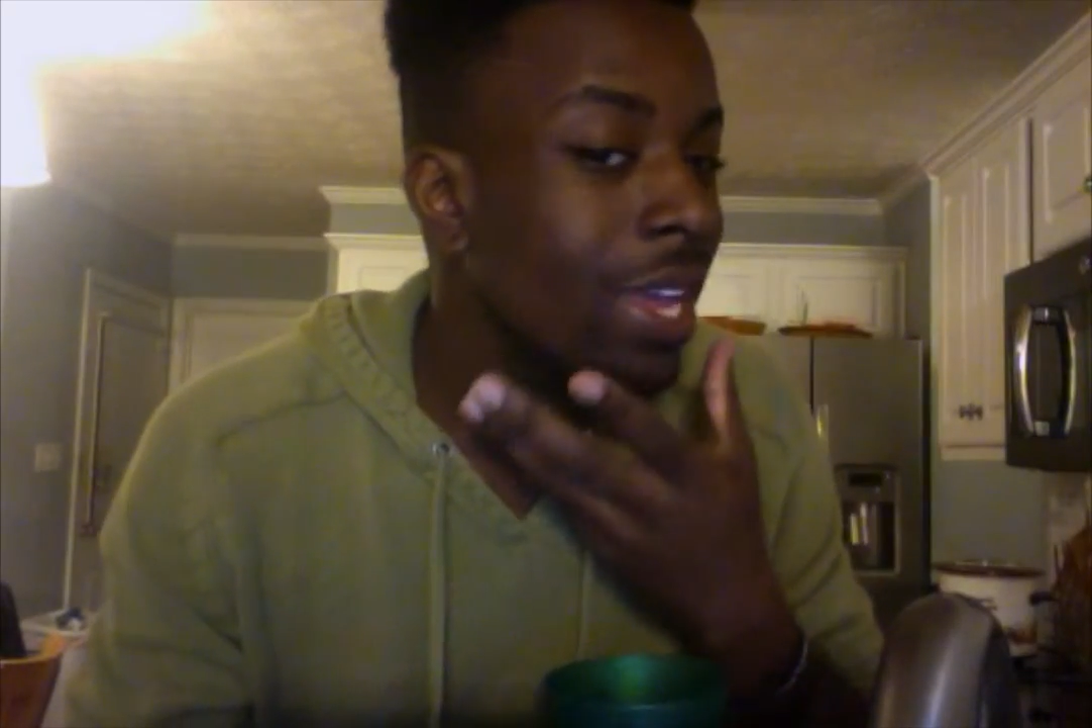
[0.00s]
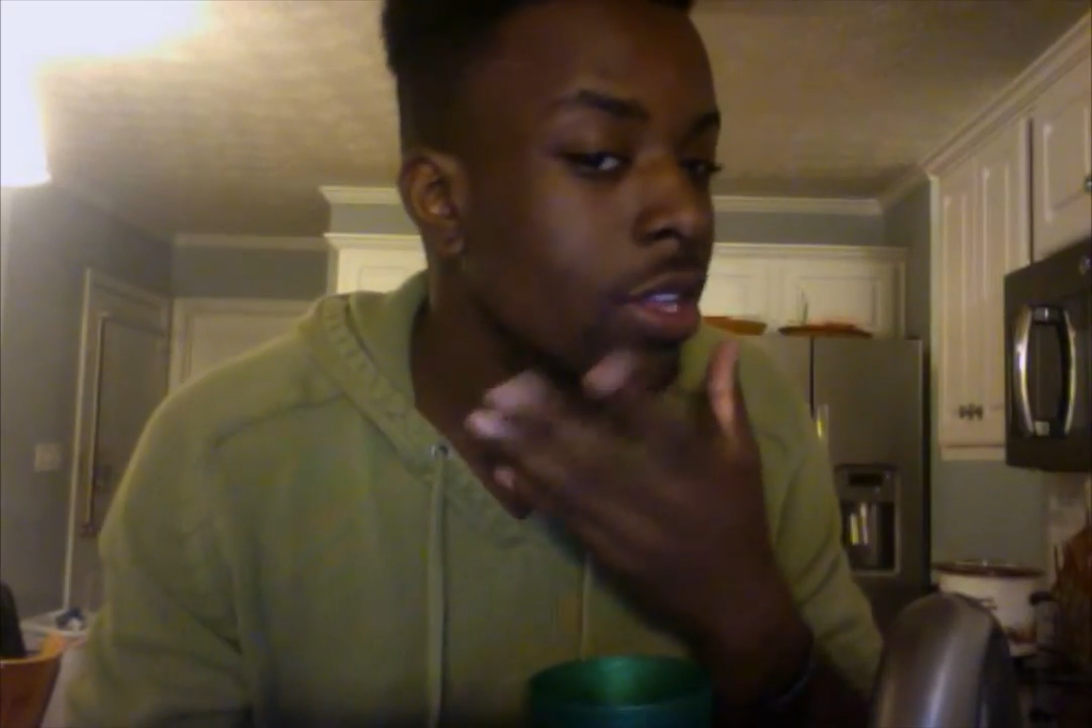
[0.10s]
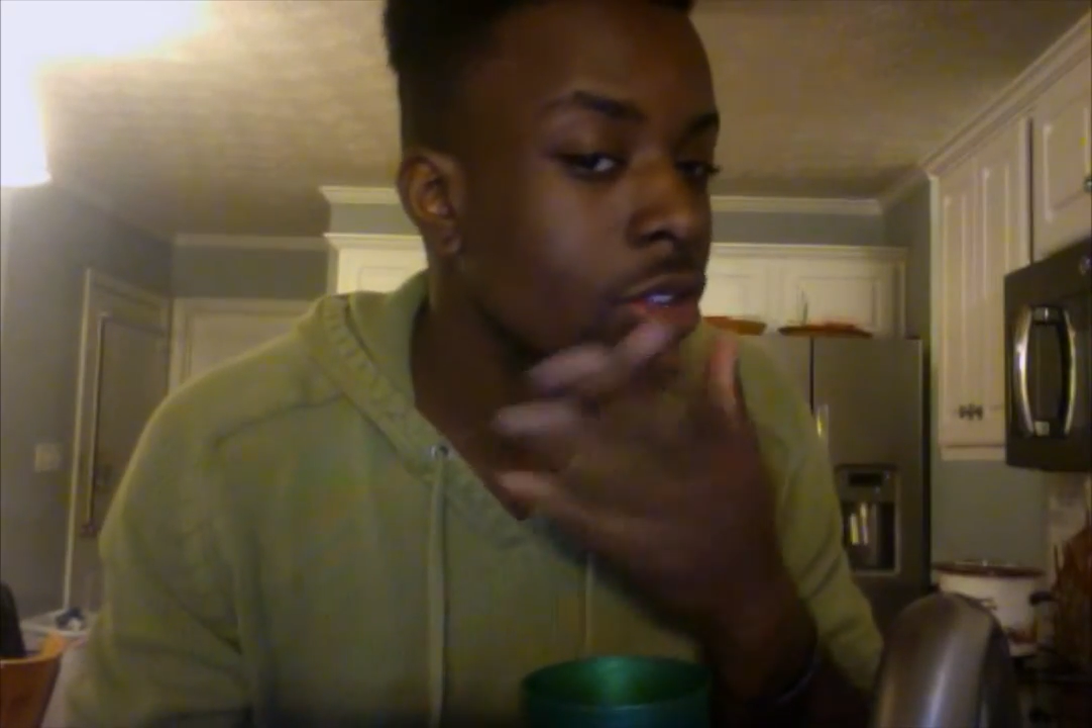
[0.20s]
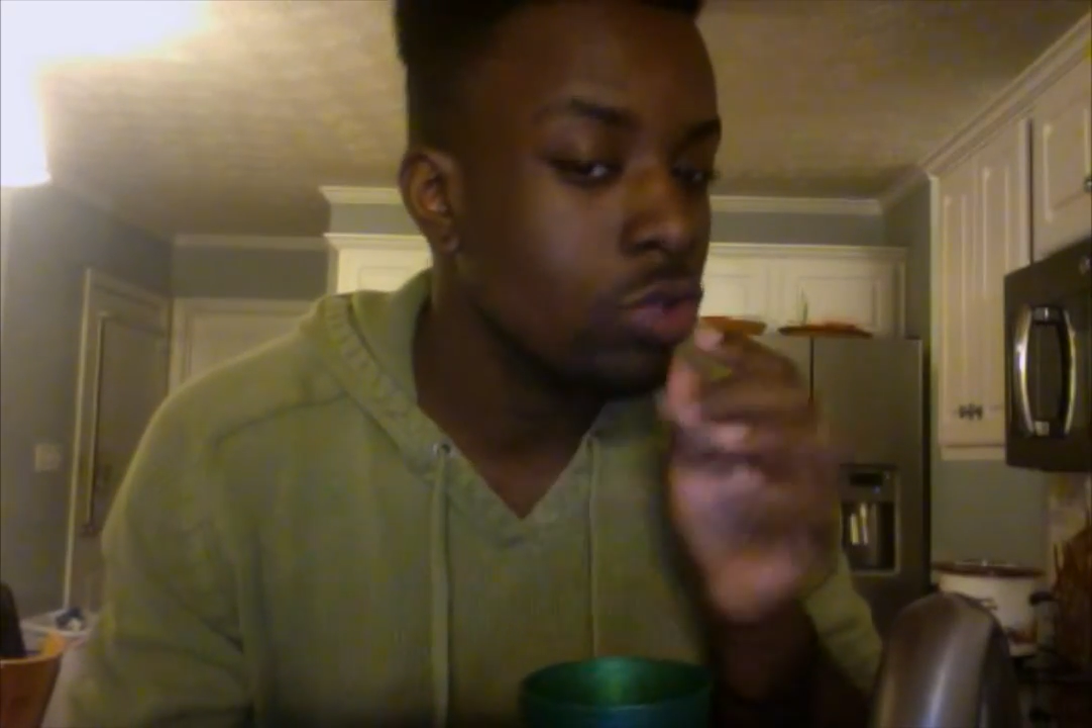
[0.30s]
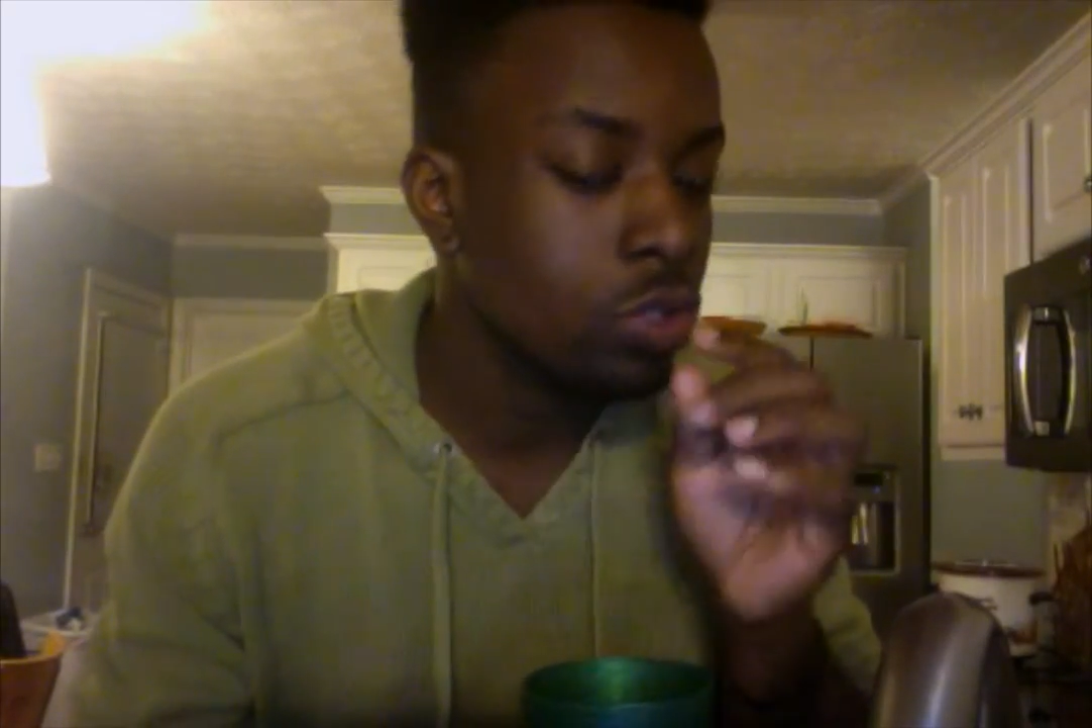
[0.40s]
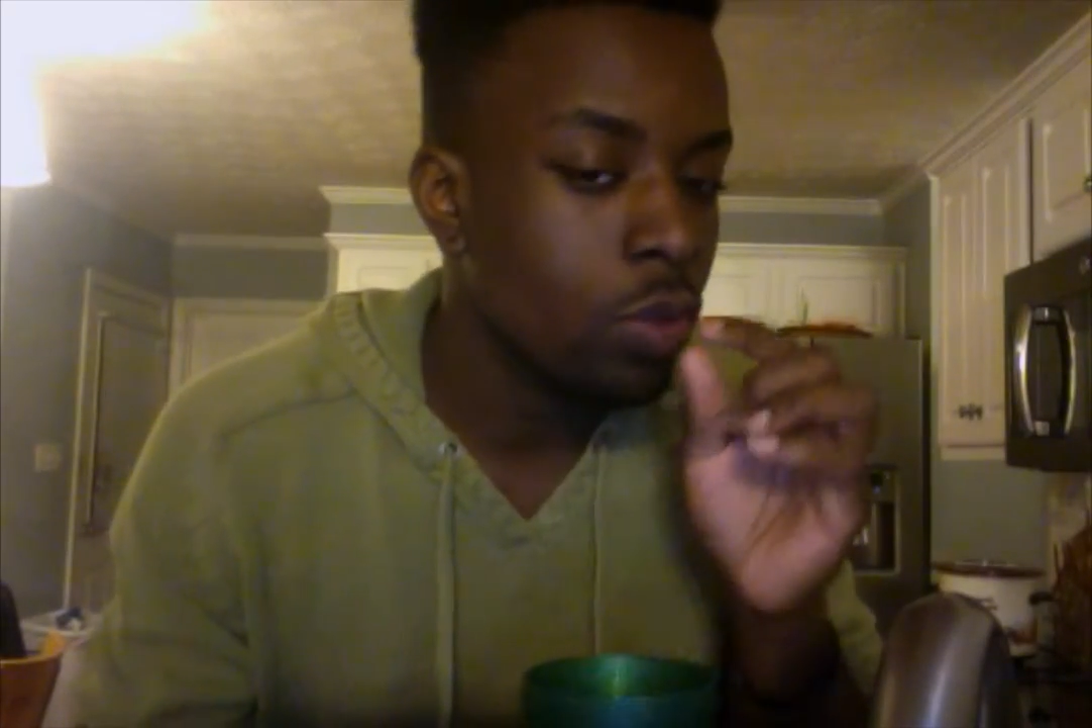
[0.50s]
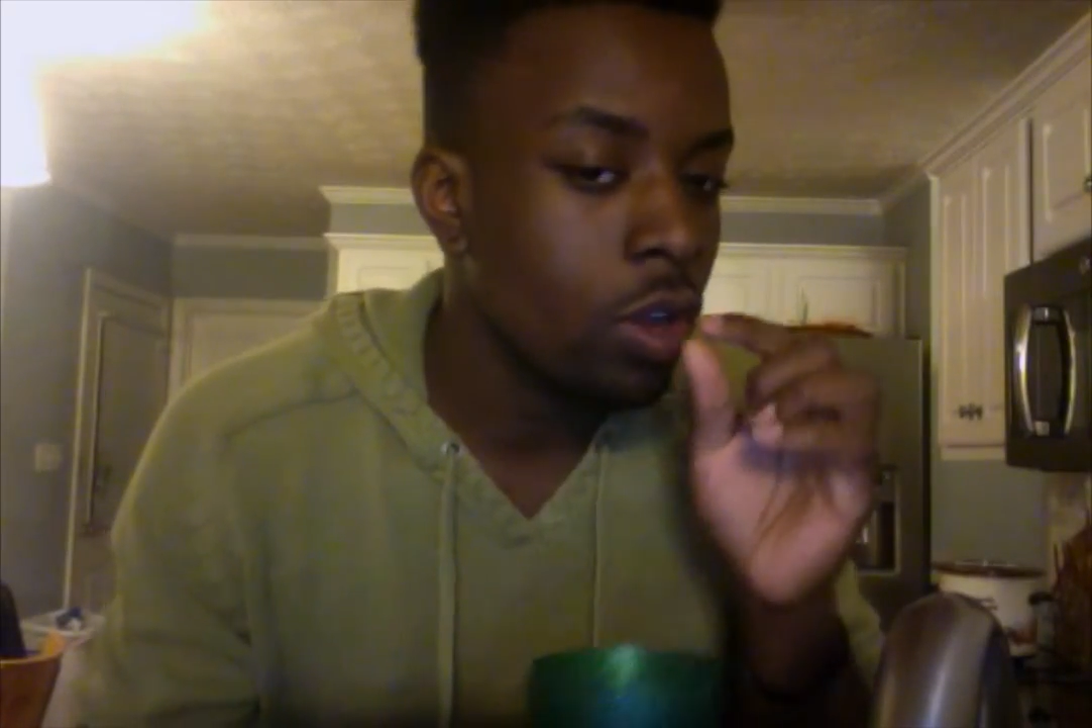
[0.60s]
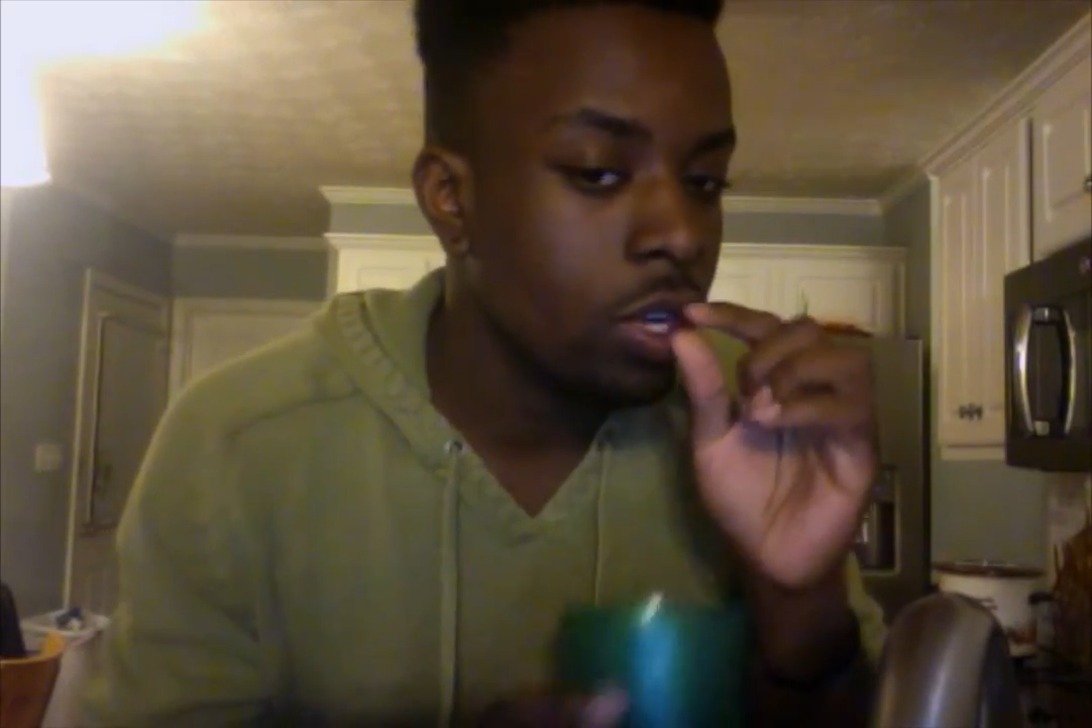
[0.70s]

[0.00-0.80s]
not too small,